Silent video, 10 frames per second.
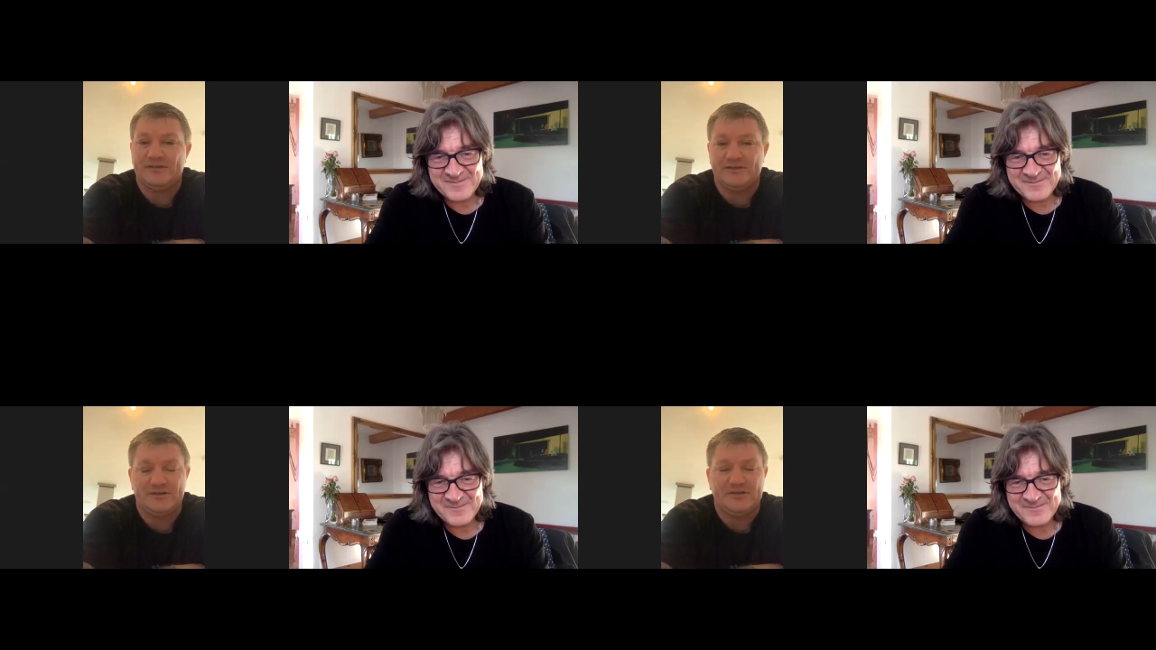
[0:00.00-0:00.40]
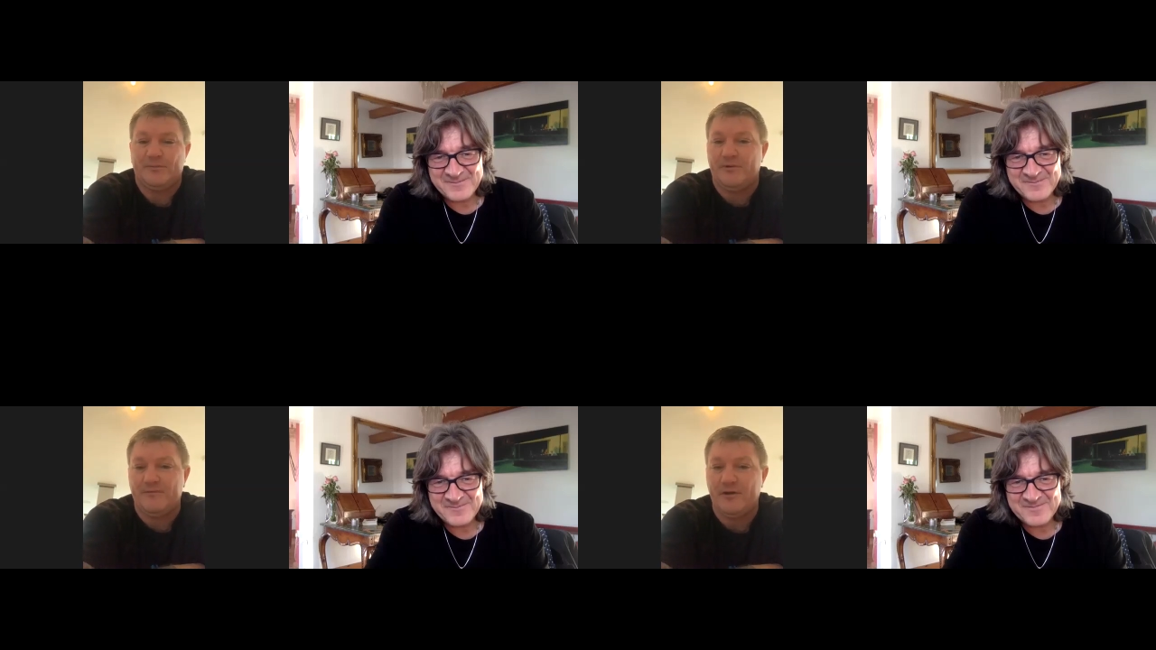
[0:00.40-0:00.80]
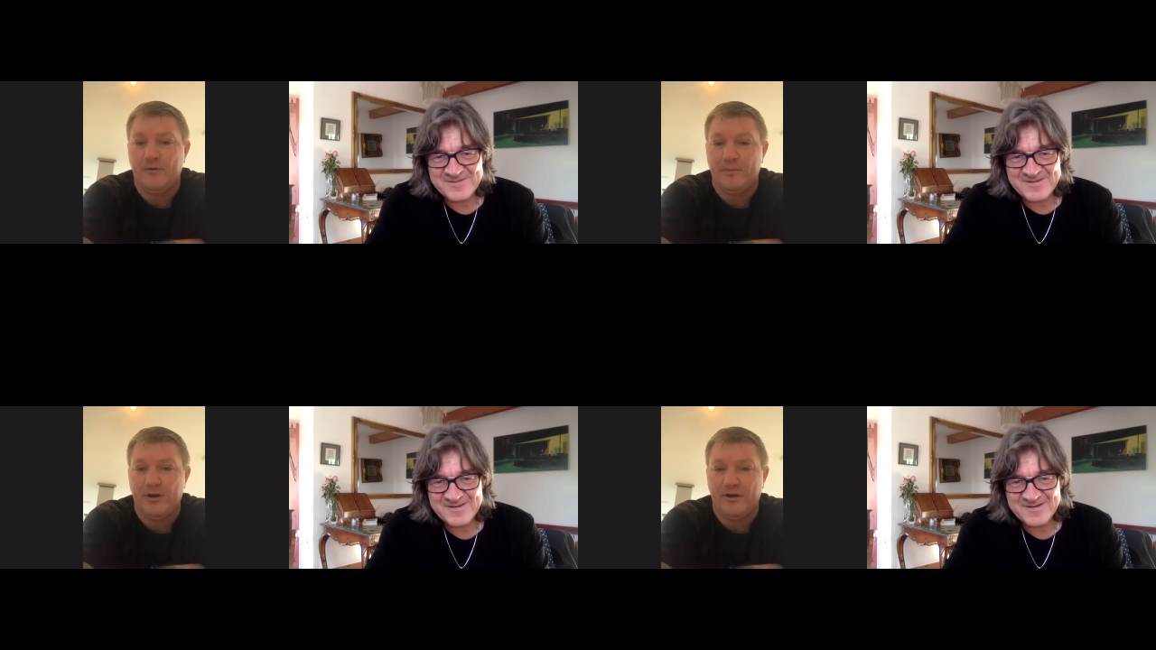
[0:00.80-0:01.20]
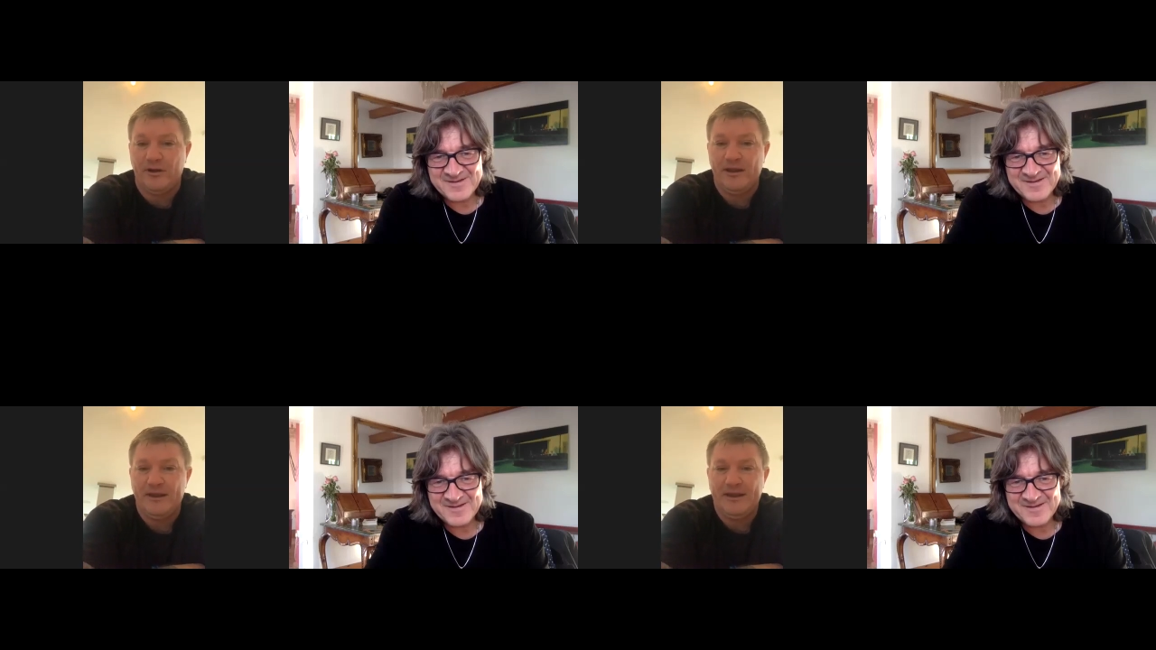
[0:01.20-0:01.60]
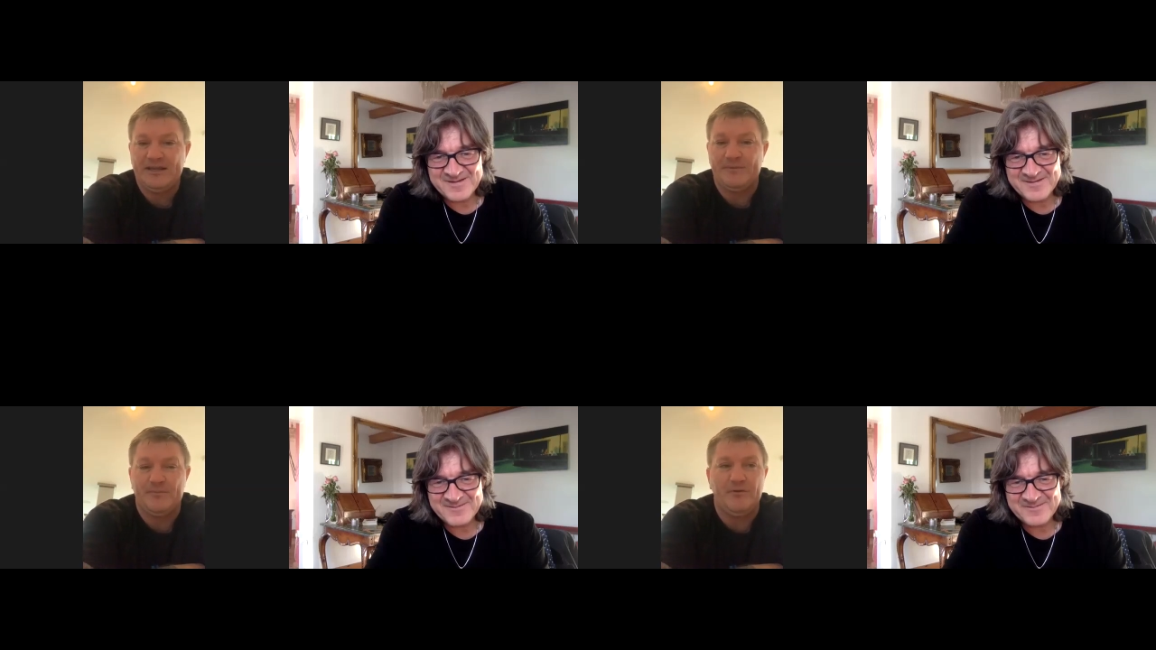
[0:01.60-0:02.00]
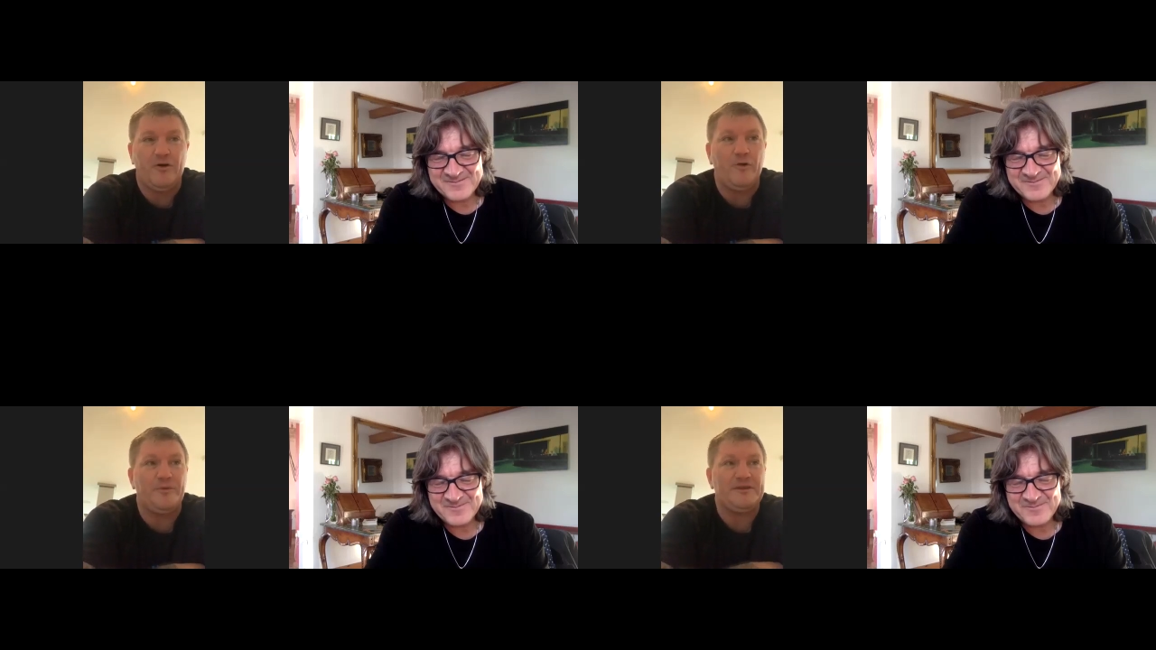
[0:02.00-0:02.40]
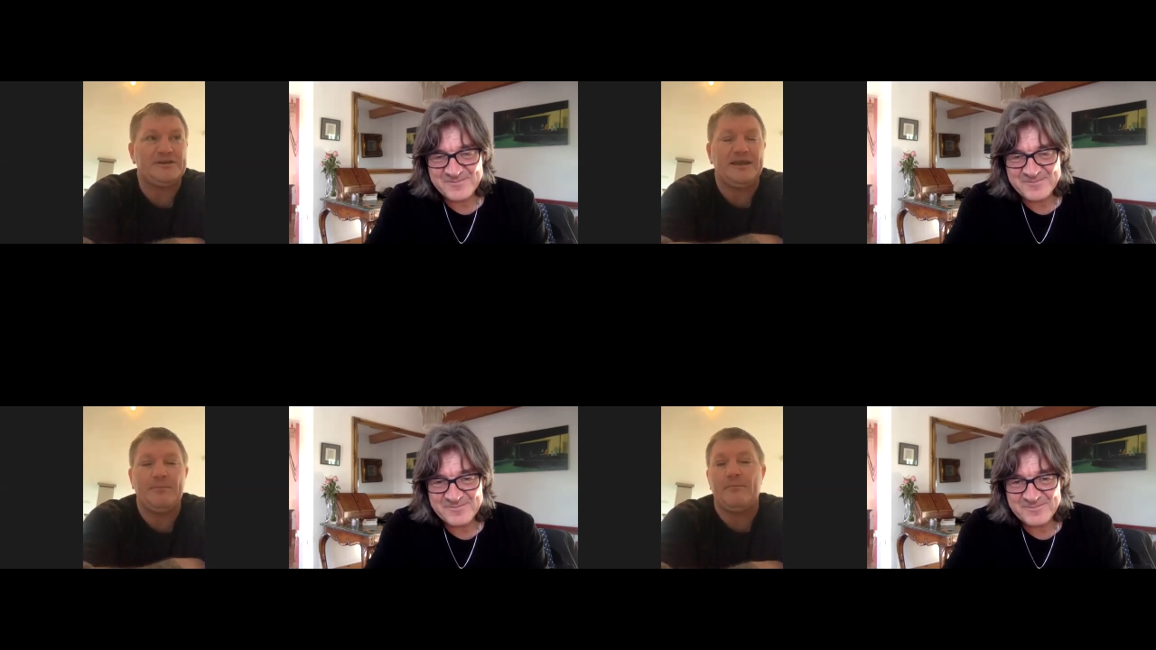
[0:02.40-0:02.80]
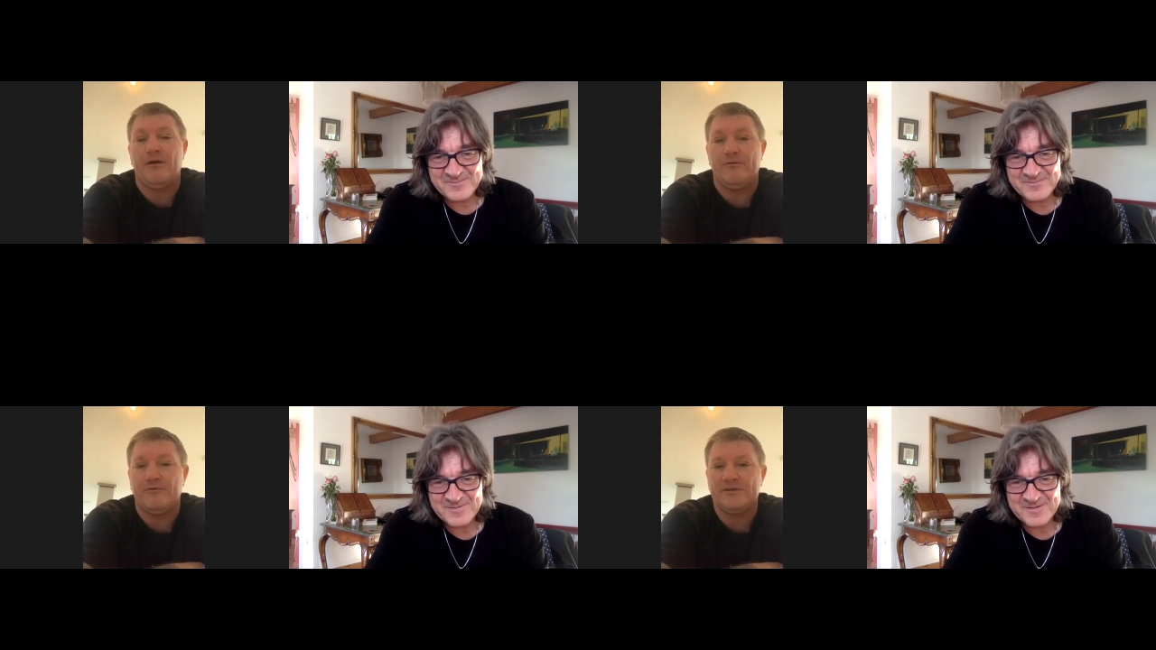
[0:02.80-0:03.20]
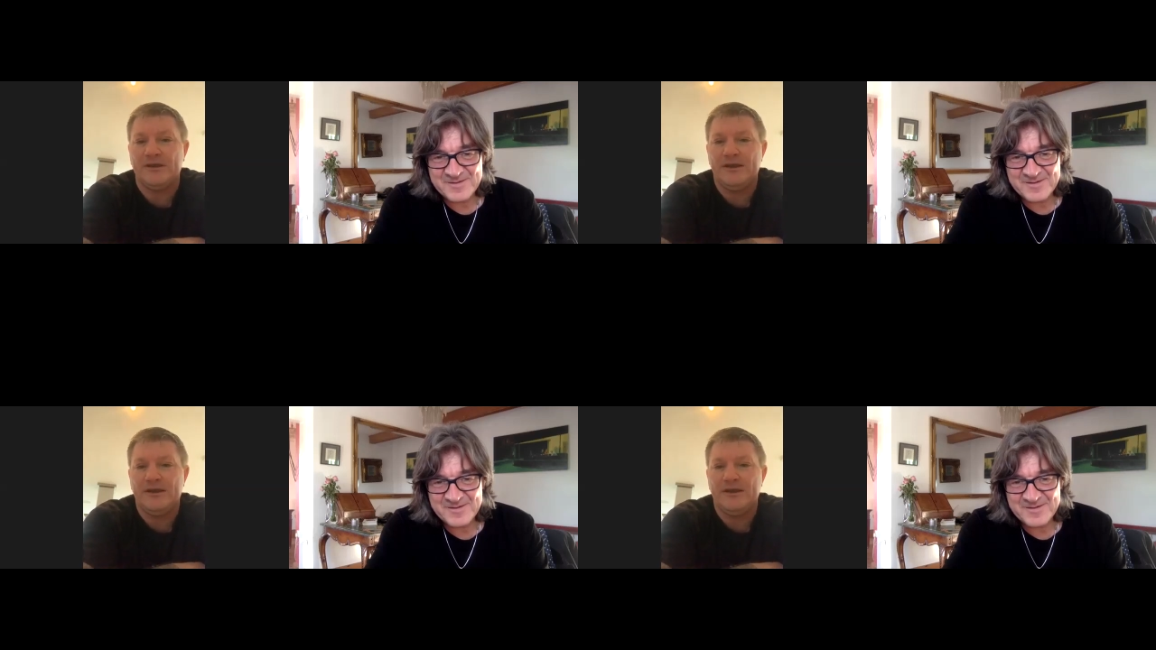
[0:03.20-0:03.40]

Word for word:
Speaker 1: He's a chip off the old block. He's been brought up with the same morals,